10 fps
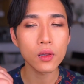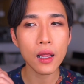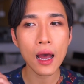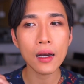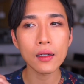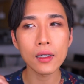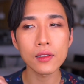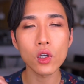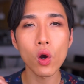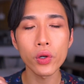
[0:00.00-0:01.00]
that
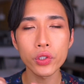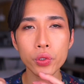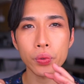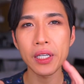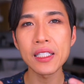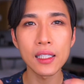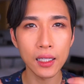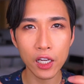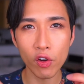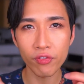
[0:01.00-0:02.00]
is going to
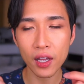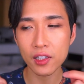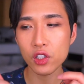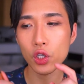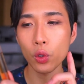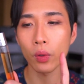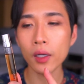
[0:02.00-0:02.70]
easily offend you.